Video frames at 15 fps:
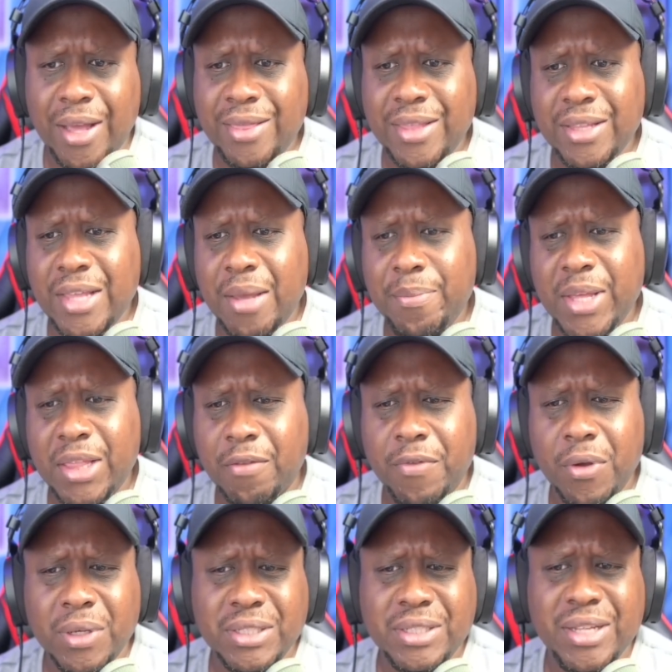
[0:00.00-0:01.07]
I think they meant the
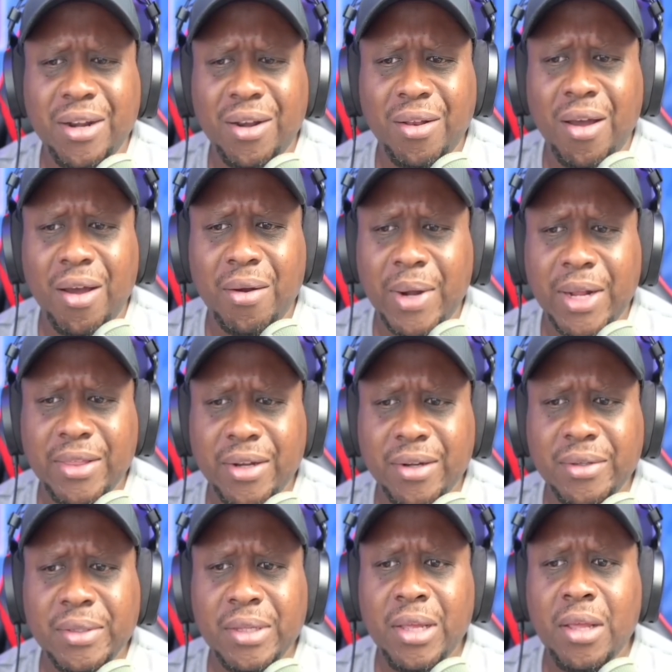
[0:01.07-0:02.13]
fullest extent of law right
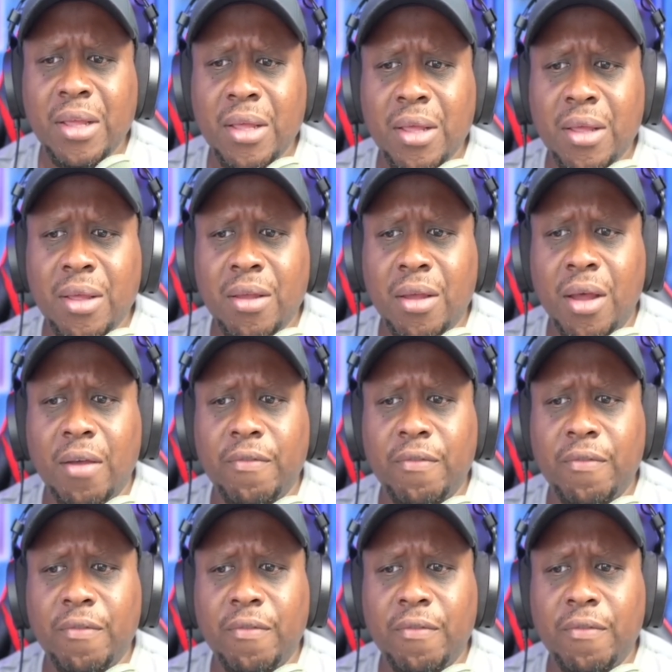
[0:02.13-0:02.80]
there, uh,